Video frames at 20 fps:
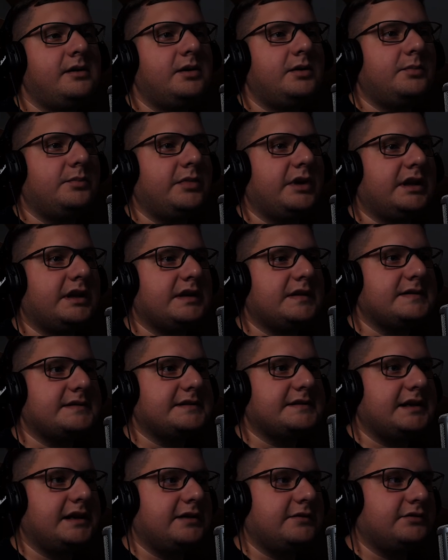because
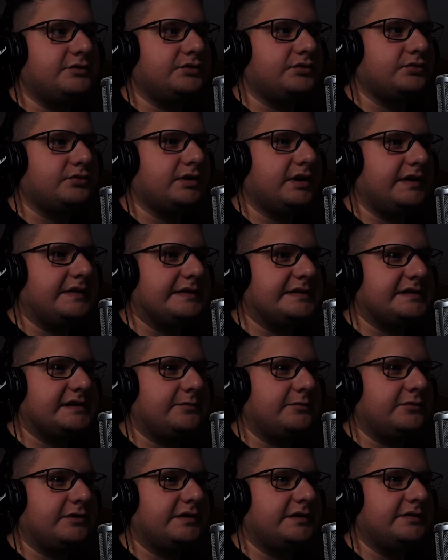I want to kind of
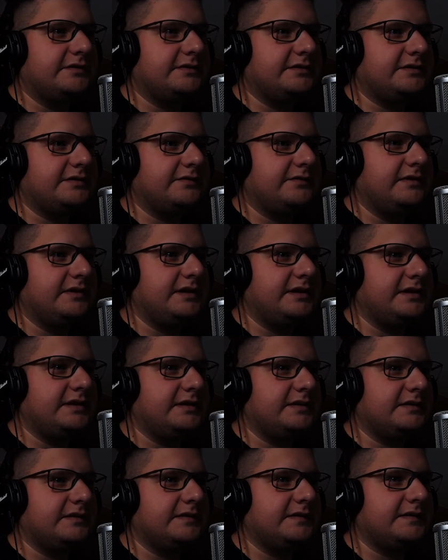simulate
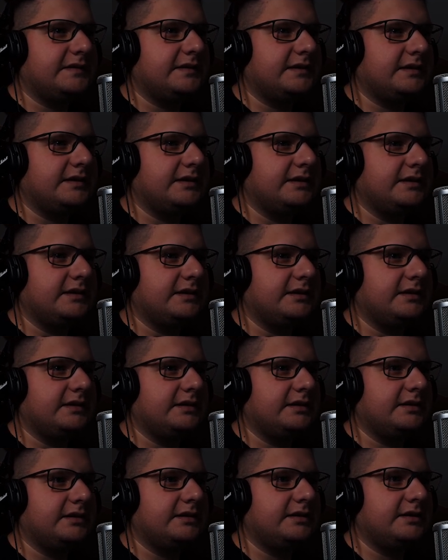that
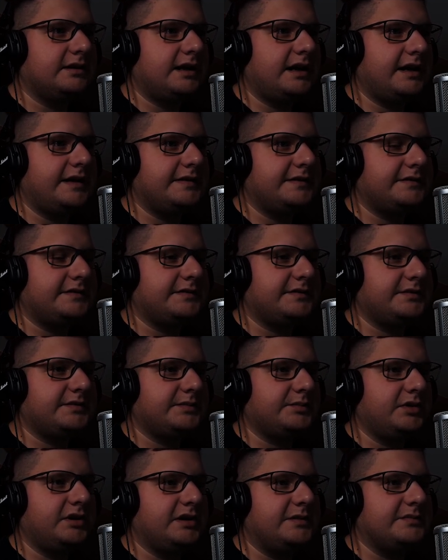light
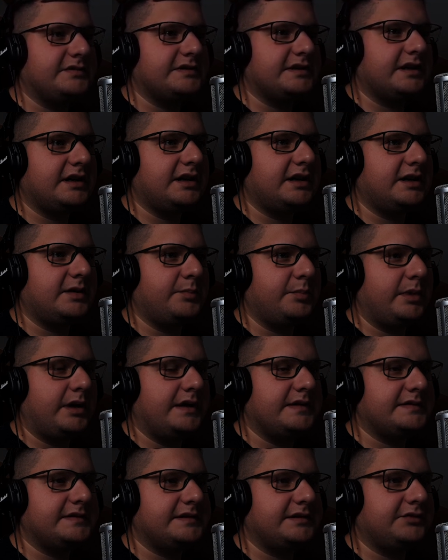beams are
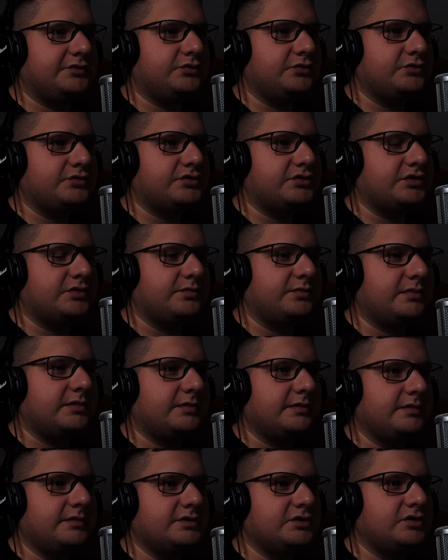passing through some
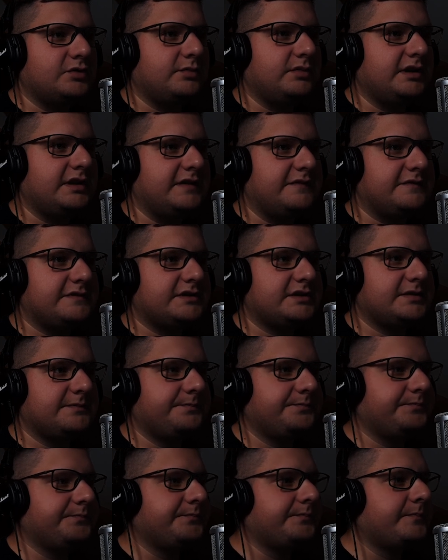leaves.
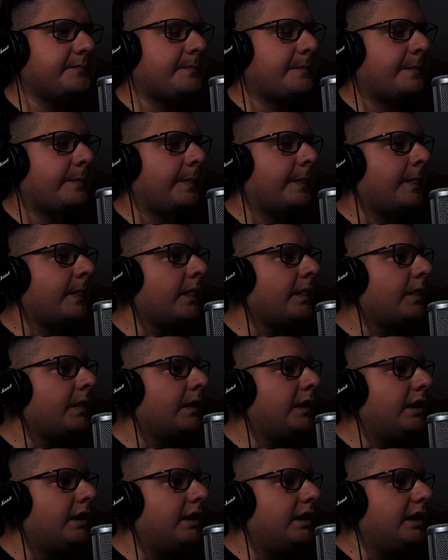
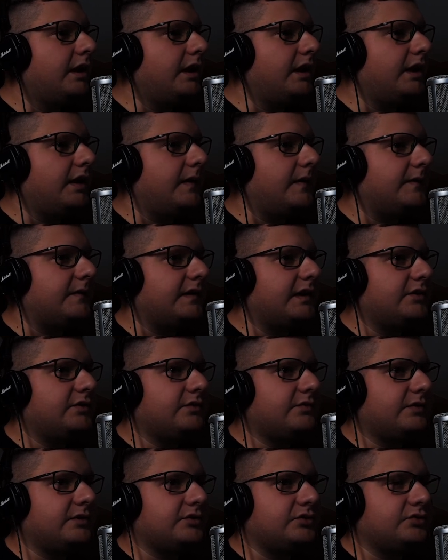And I
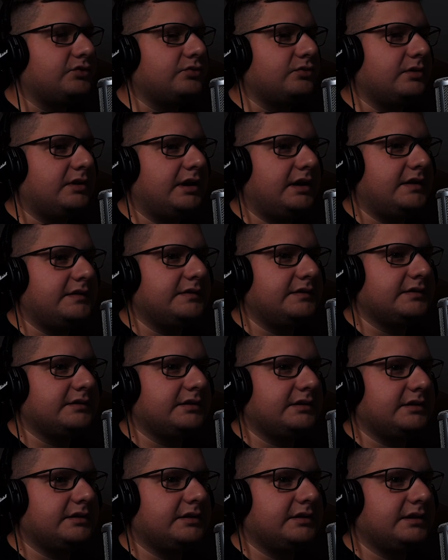don't want to add
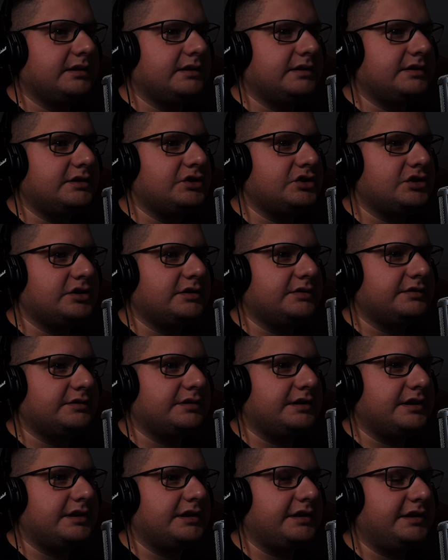an additional
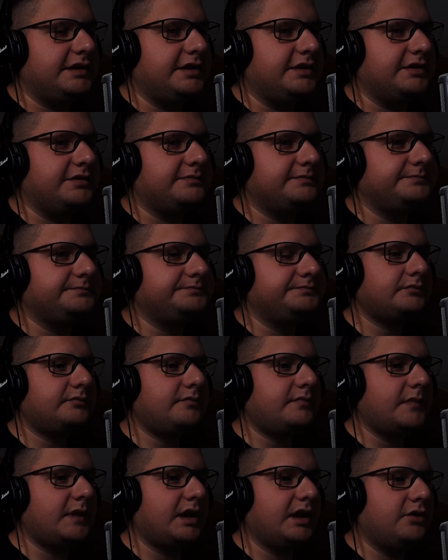tree here.
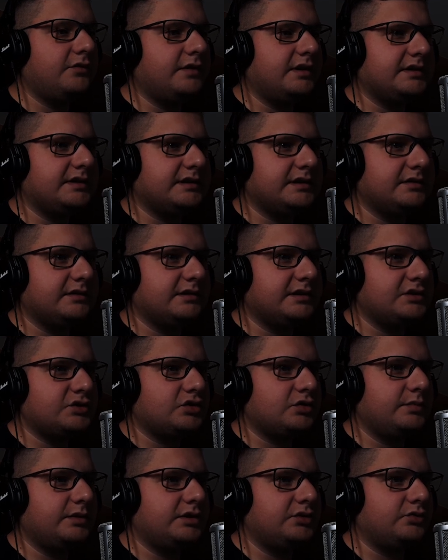I don't want this
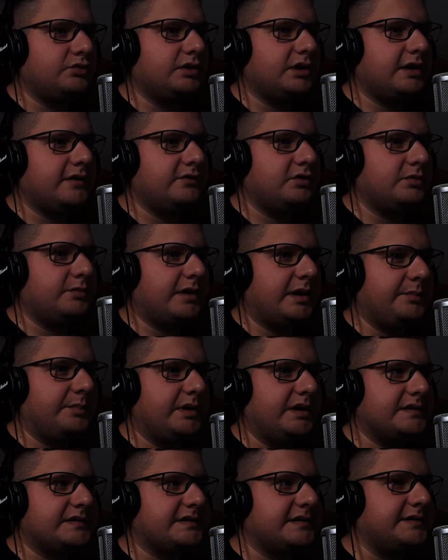to be too heavy on my
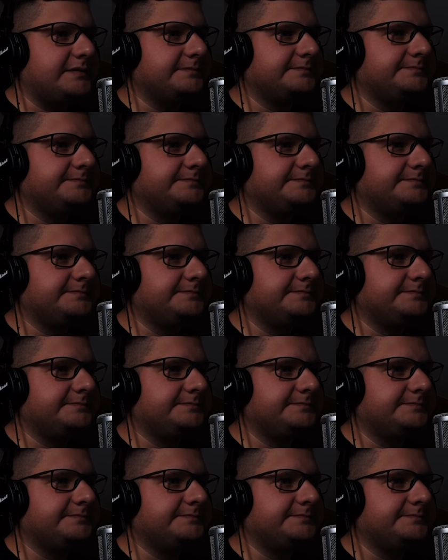PC,